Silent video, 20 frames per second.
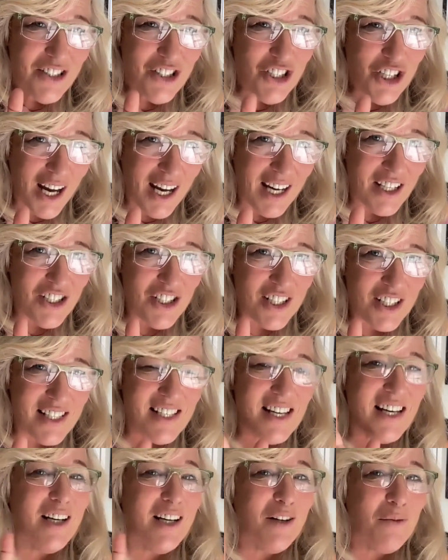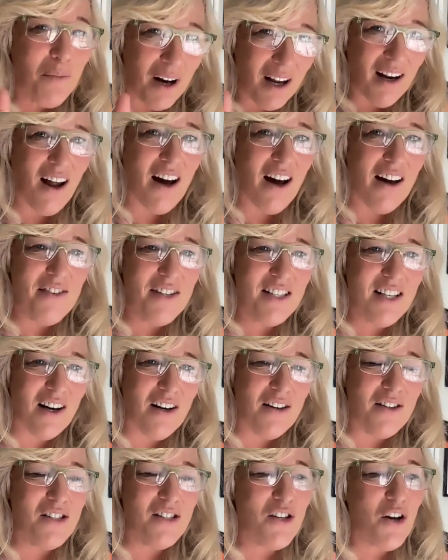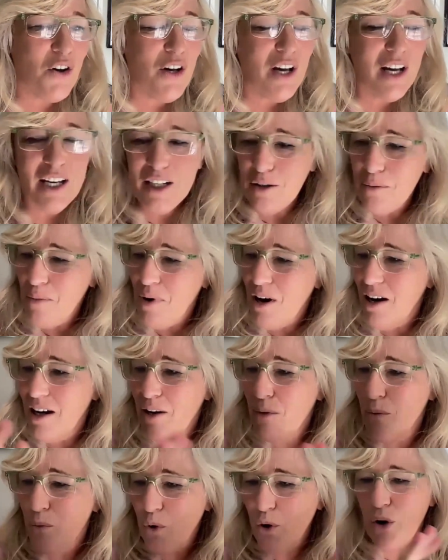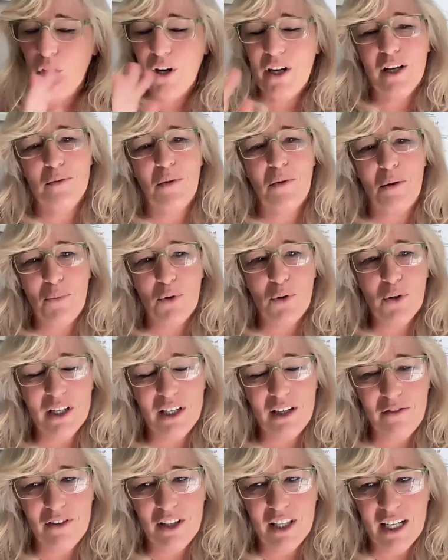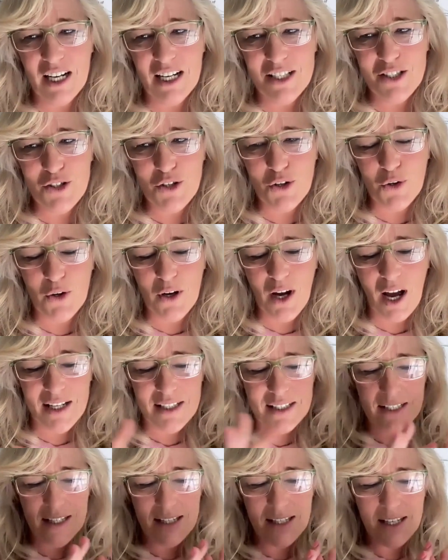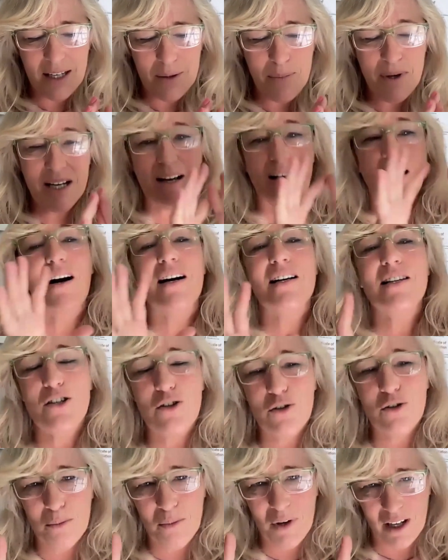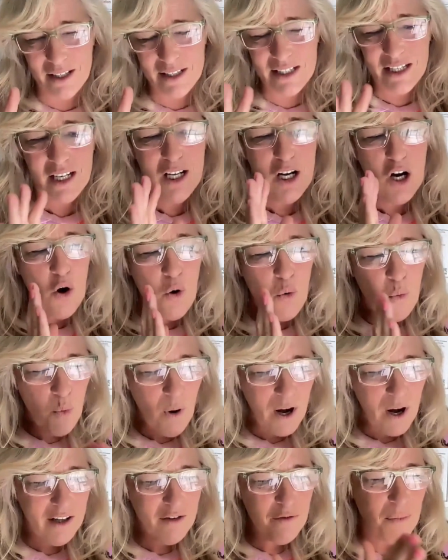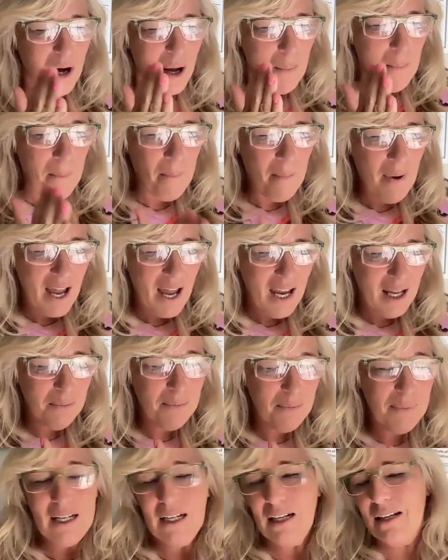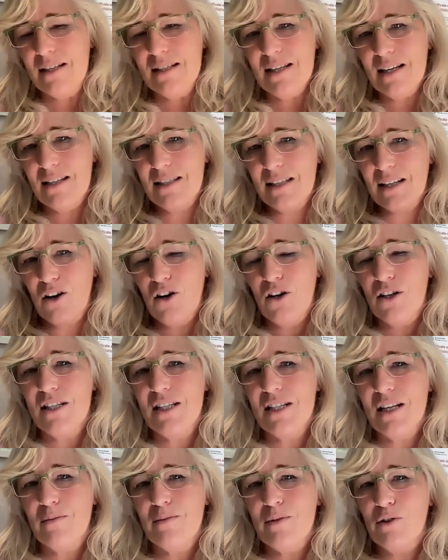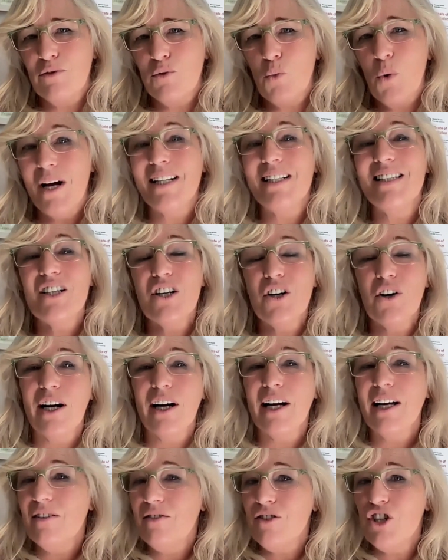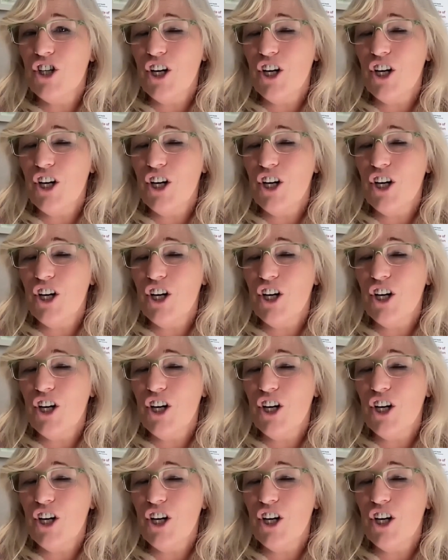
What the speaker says: changes in my lifestyle. So in my work, in my book, and everything I do under the Be Kind to Your Mind, one of my main pillars is the concept of one degree of